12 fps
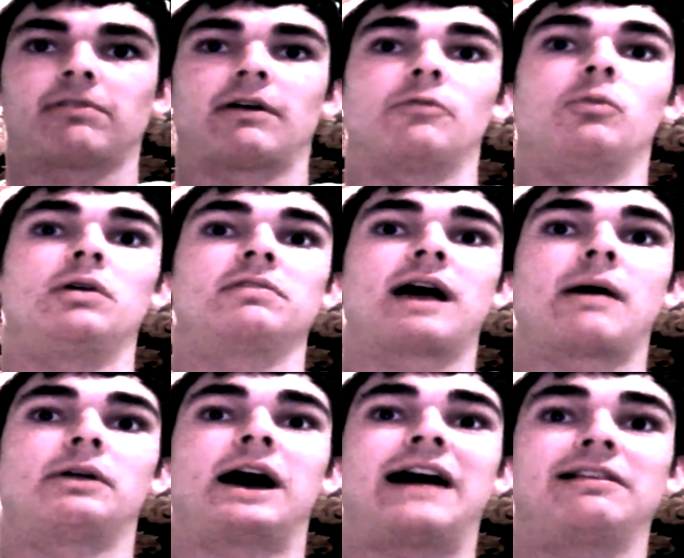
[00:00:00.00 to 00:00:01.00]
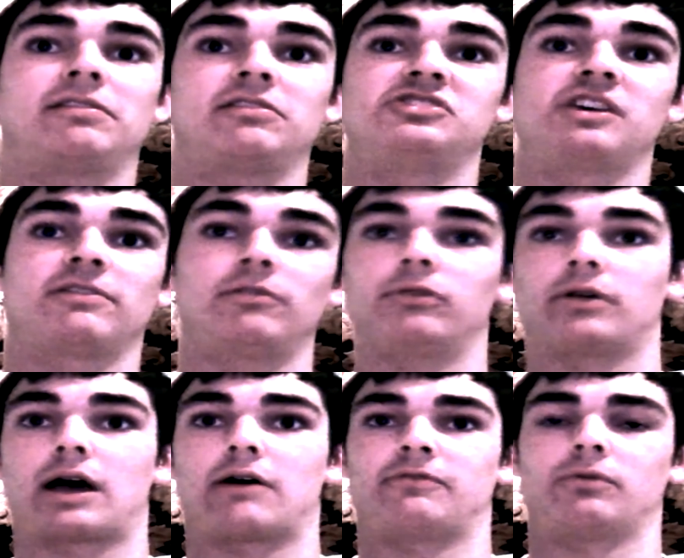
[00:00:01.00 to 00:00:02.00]
Now, the ones I would highly suggest you look
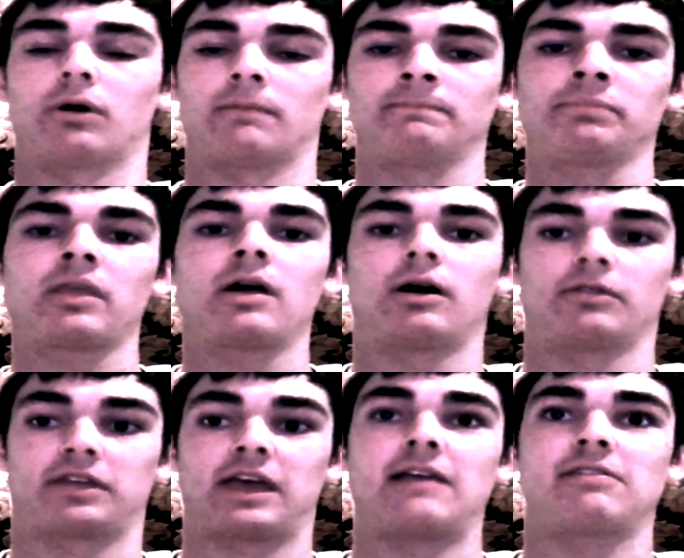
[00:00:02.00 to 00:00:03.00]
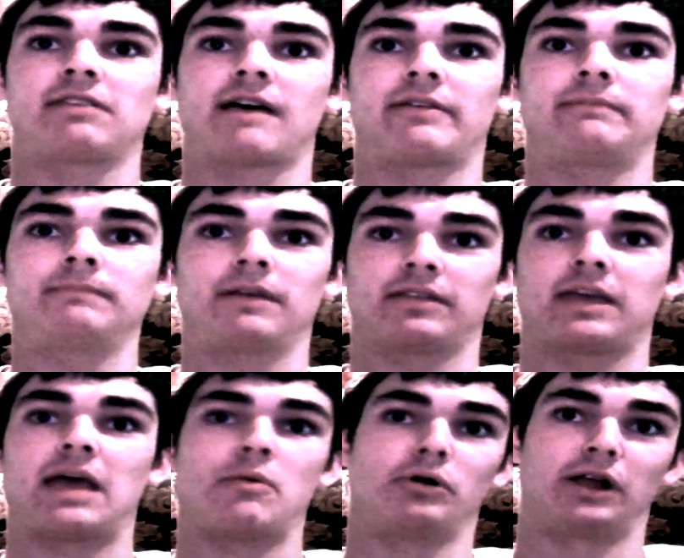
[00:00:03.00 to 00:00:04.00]
out for are the K7 and the
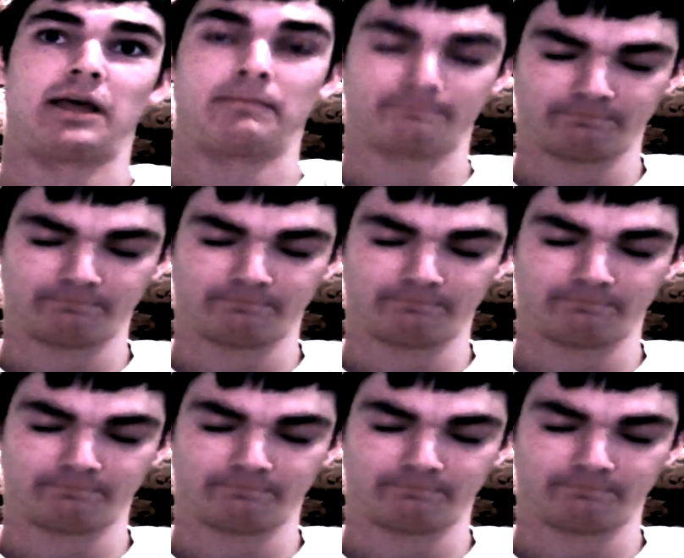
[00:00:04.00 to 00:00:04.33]
K1A.